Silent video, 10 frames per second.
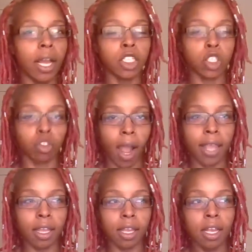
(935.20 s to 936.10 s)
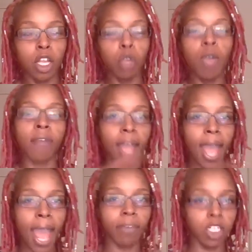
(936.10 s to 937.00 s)
a strike, you have to
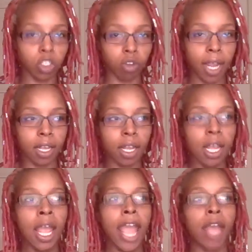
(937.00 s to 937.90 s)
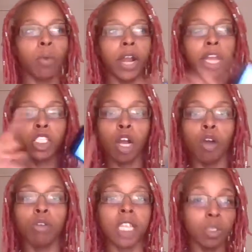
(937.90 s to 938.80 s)
have a strike. And where it
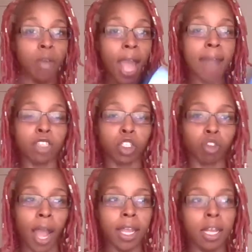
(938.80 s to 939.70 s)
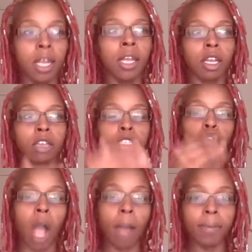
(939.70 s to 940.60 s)
shows that you have a strike, there's a
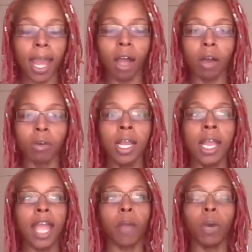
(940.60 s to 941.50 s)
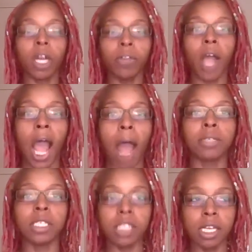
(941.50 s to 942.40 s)
drop down, and one of the
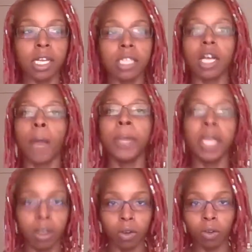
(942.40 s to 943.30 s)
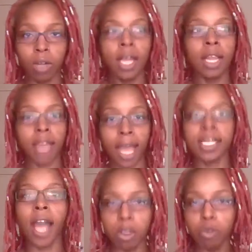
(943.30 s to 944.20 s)
options is appeal. That's
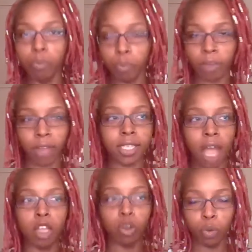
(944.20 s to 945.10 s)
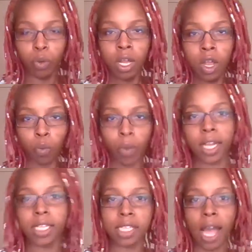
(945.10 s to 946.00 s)
how you
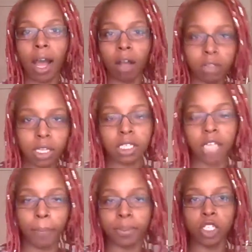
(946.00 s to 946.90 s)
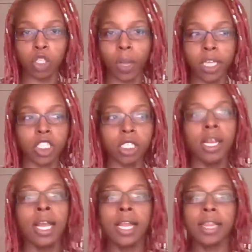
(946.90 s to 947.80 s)
reconcile this type of situation.
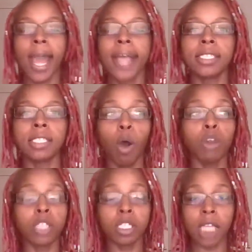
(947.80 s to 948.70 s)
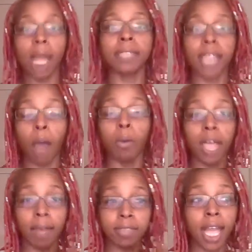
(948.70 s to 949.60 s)
Those are the steps that I would
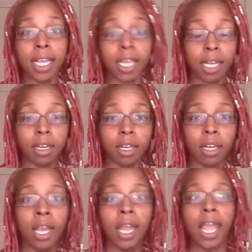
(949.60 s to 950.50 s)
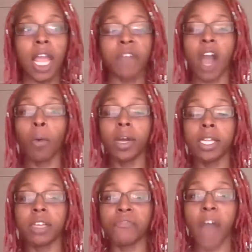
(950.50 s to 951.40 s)
have taken if I wanted
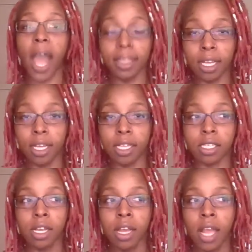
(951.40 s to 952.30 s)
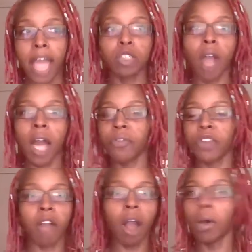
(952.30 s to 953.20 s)
to fight this and try to
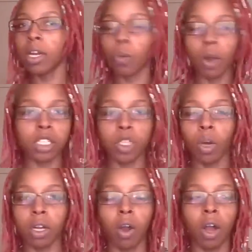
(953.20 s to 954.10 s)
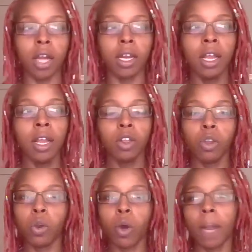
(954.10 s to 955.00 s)
figure out what in the world is going on,
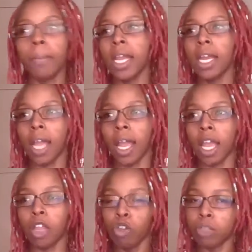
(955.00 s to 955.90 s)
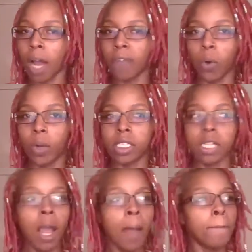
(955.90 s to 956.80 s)
you know what I mean, and use my voice.
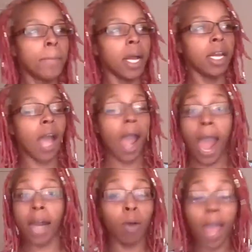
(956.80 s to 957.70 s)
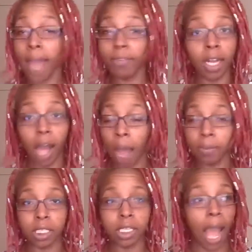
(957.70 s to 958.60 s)
But I don't have that
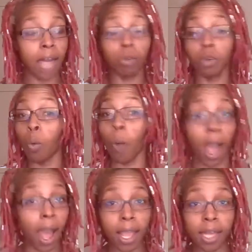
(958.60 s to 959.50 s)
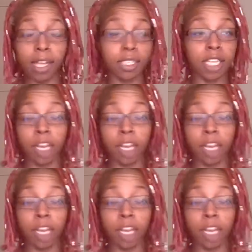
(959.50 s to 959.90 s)
option. I don't know why it doesn't give